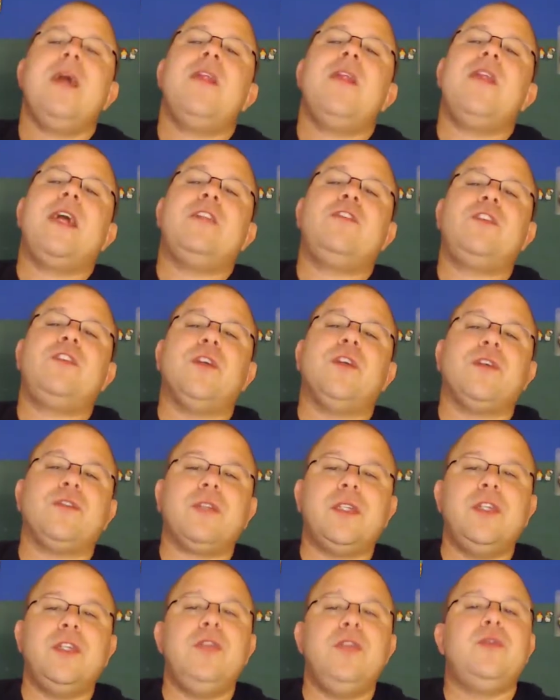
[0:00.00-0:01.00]
that
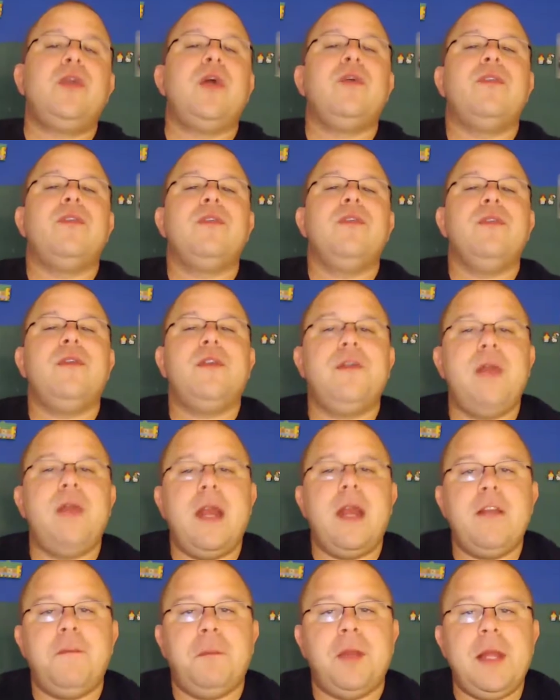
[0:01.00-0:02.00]
children who go through the
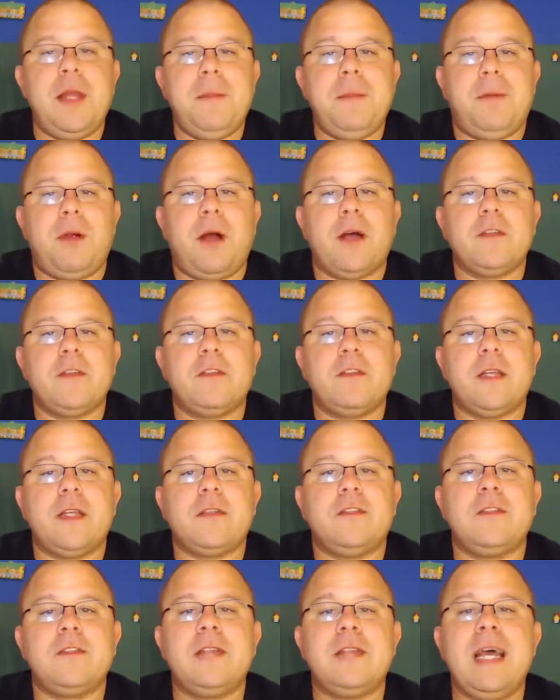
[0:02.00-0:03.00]
creative play
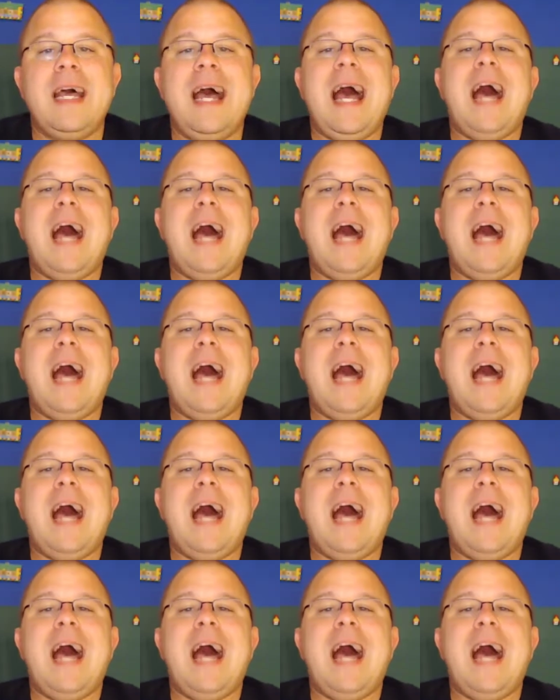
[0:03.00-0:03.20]
process